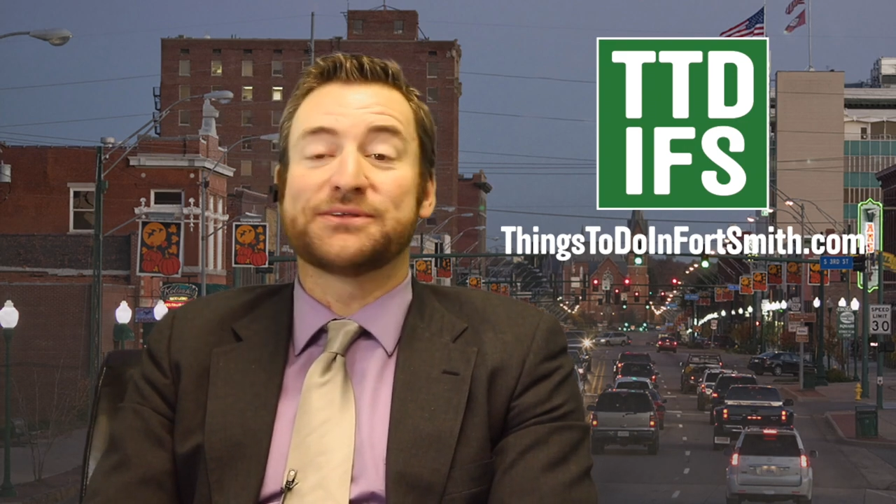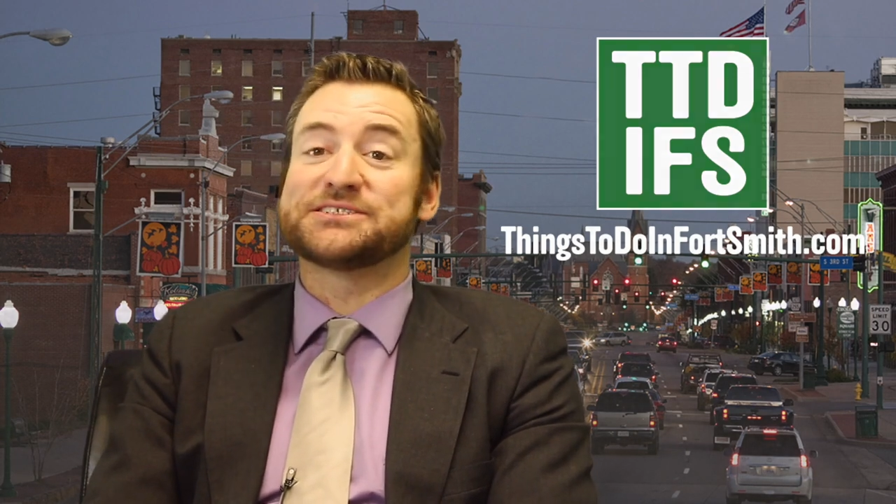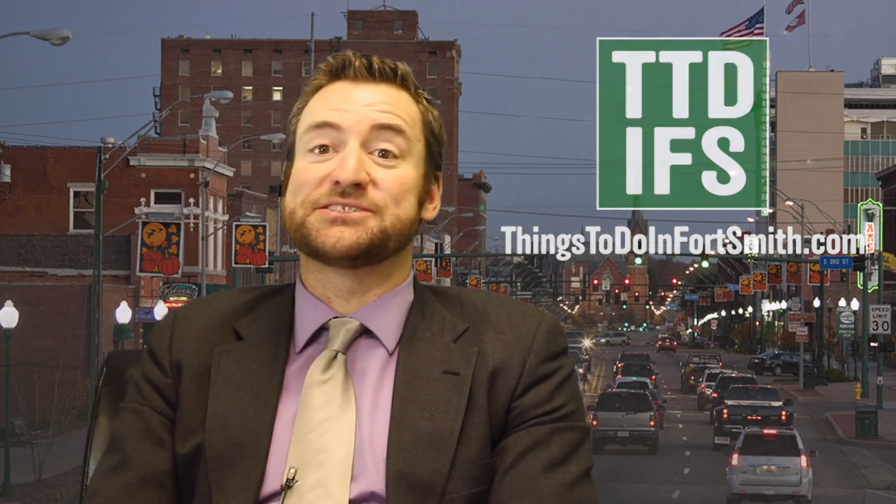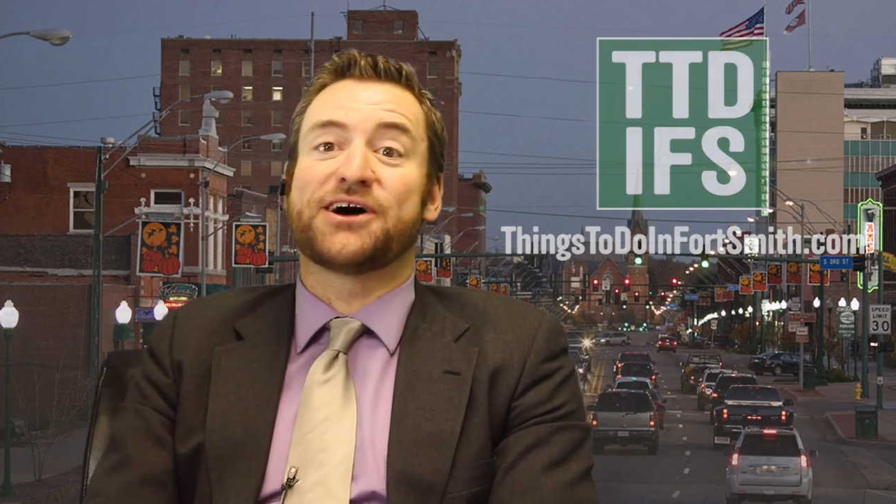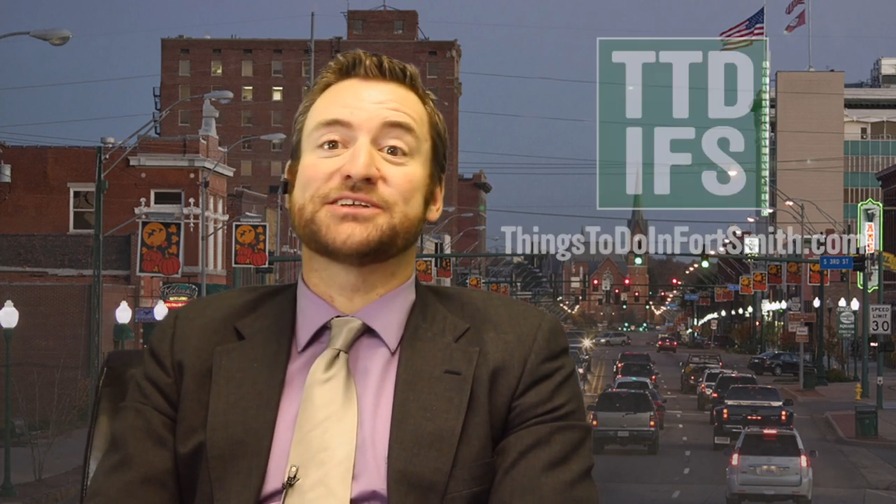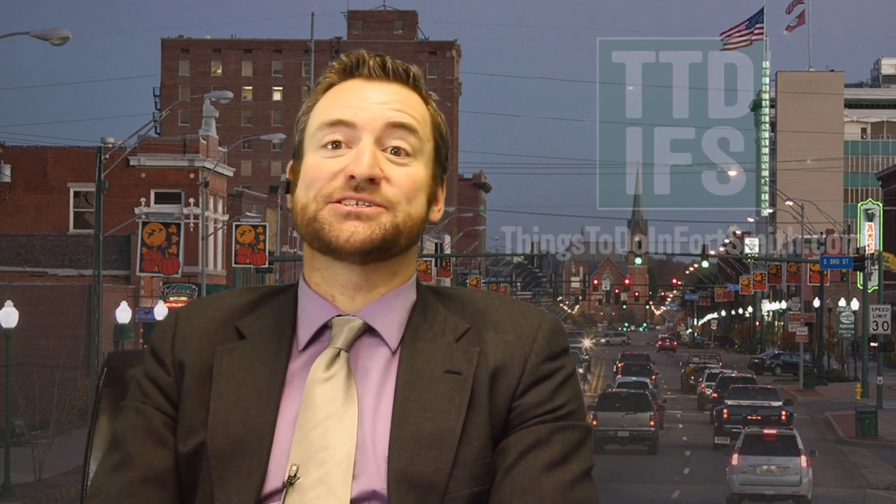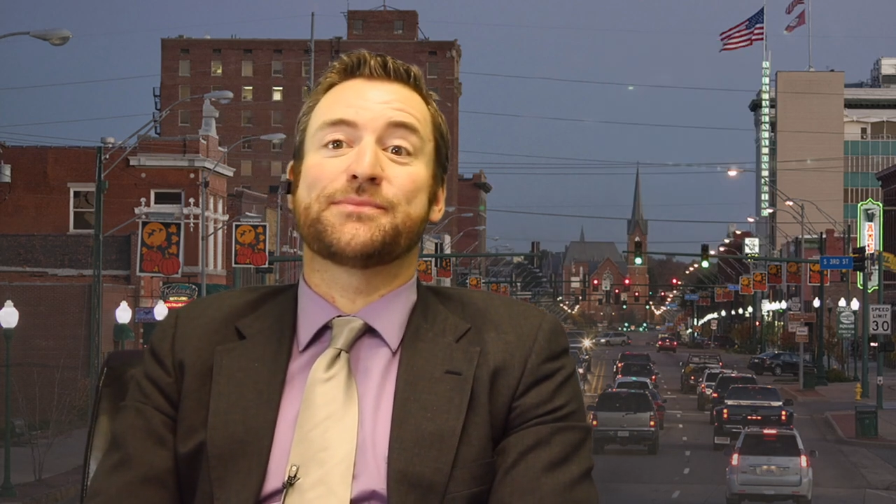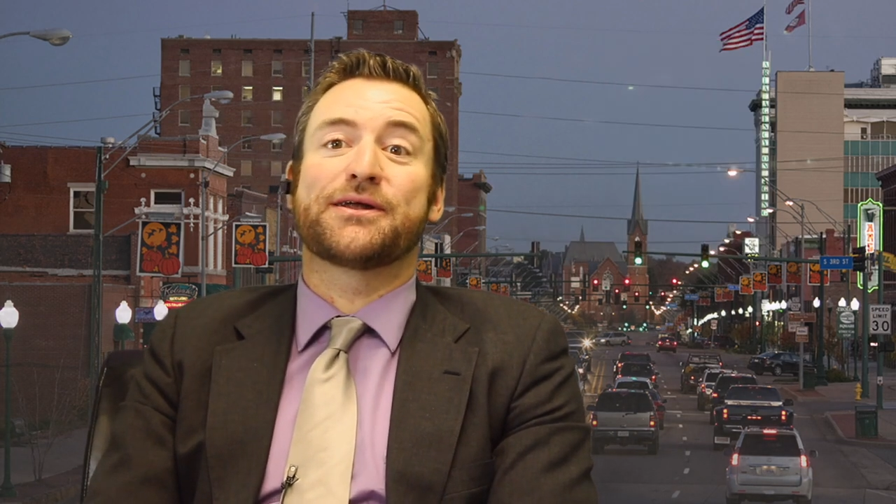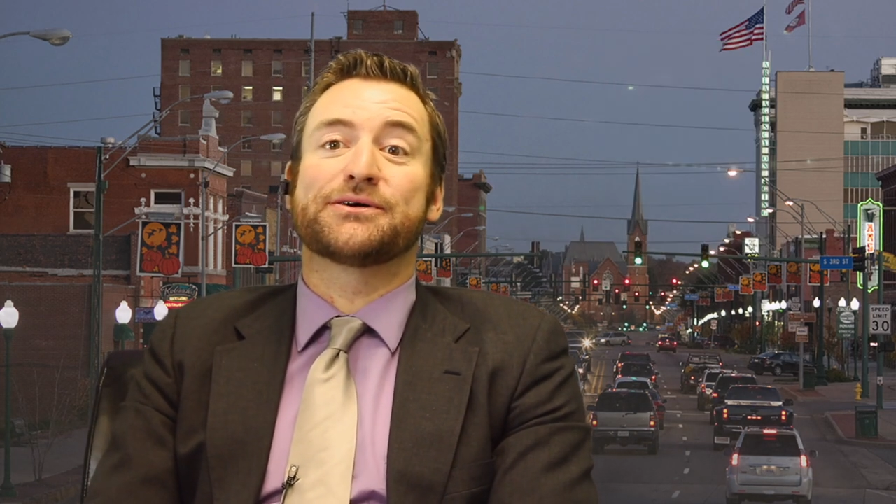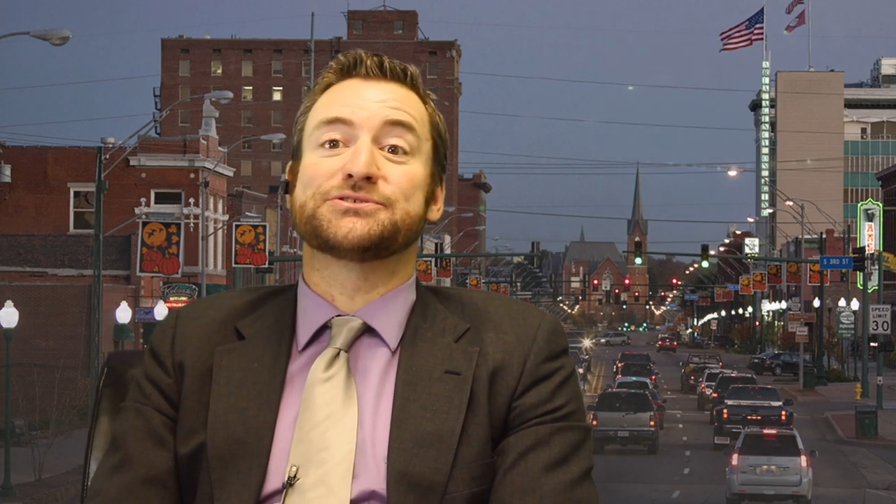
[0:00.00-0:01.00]
This is Dawson
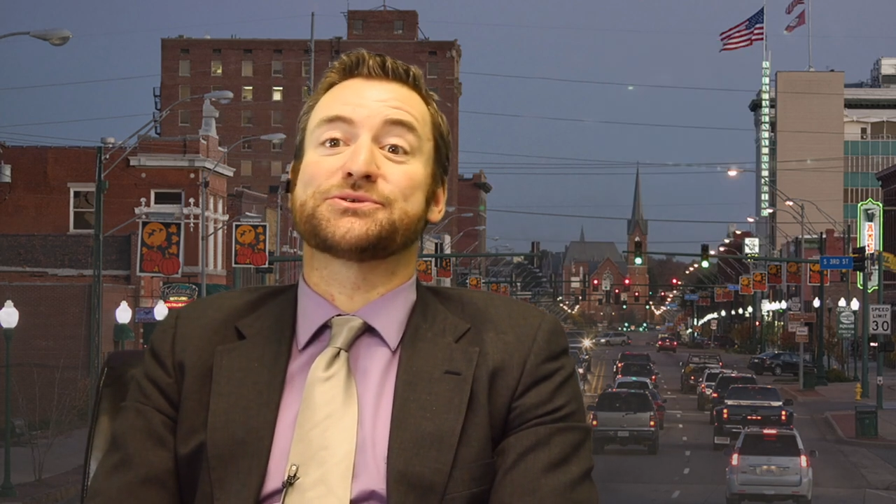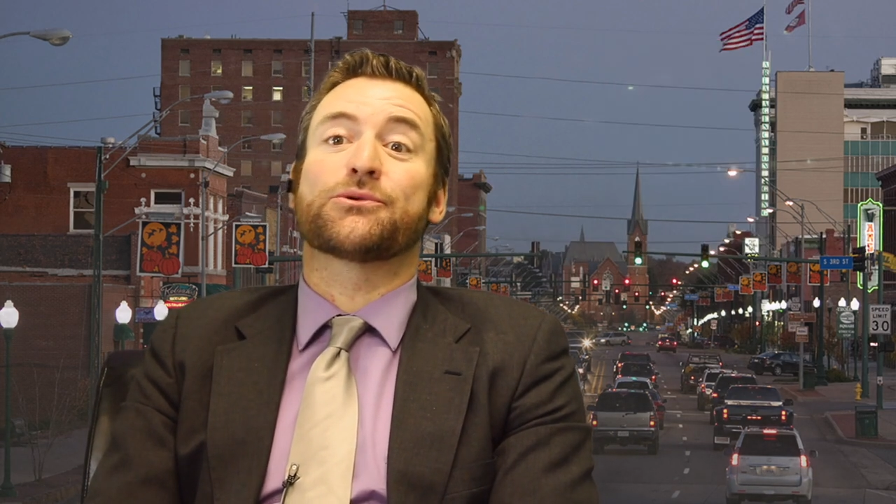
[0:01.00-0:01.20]
Meadows,